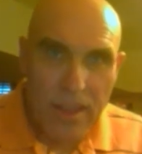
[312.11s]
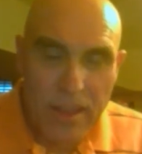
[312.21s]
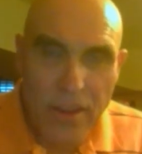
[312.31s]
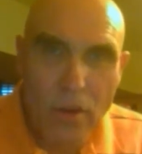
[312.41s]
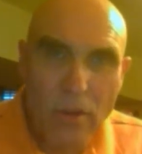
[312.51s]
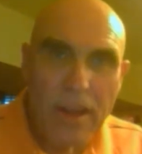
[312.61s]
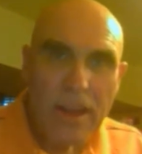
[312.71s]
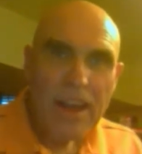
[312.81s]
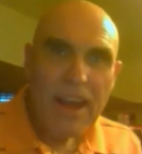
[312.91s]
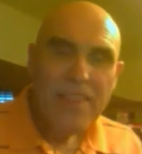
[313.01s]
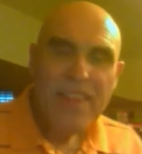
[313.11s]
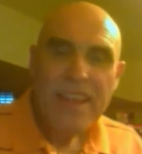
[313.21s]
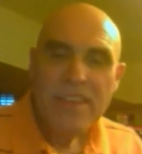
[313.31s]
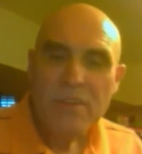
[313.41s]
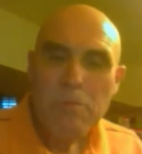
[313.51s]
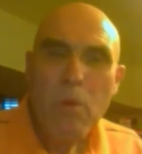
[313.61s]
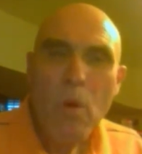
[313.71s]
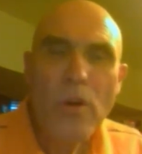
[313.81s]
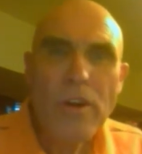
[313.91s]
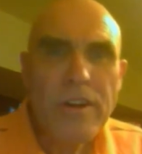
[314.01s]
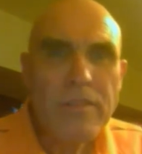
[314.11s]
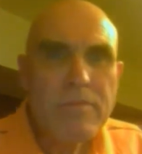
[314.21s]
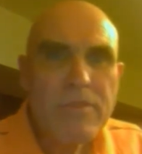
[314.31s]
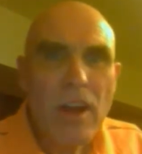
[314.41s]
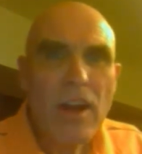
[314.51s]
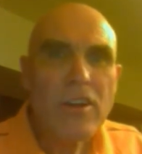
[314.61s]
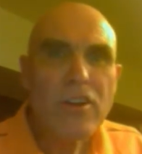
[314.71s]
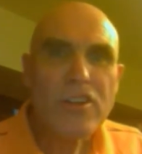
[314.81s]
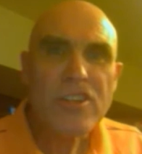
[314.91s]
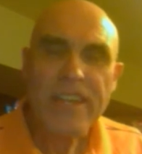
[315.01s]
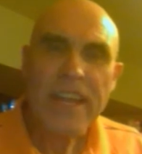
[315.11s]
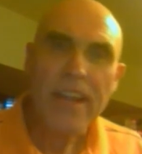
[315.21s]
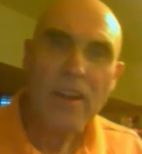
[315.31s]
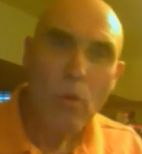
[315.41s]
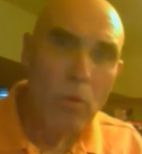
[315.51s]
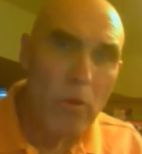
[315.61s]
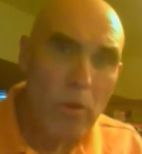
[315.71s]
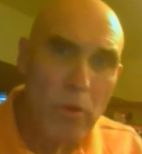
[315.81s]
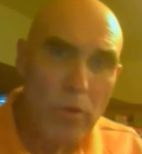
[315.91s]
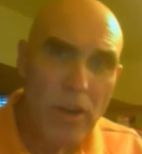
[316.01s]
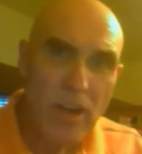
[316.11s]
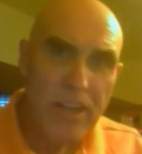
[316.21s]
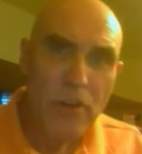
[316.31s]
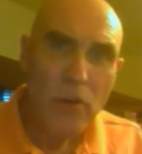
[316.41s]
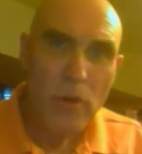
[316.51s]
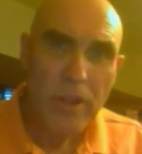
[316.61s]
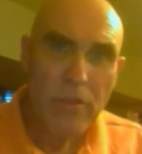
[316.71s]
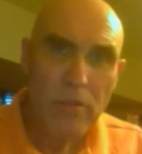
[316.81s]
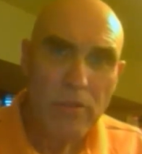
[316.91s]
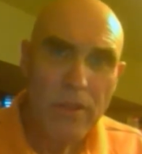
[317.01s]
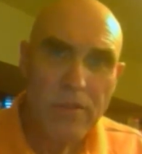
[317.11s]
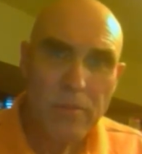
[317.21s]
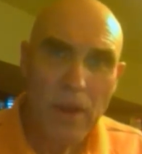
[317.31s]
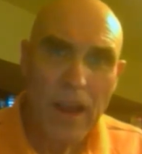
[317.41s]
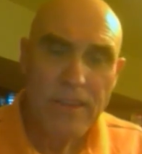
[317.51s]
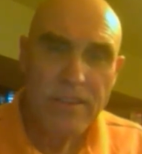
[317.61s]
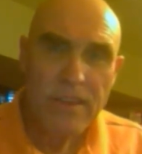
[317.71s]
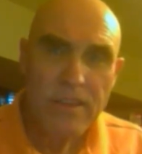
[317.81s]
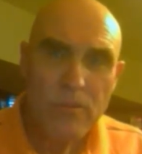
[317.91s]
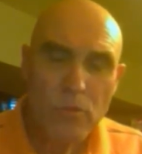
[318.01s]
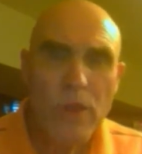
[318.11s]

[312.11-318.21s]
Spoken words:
You know, I think it's important to understand what we were really doing through this process.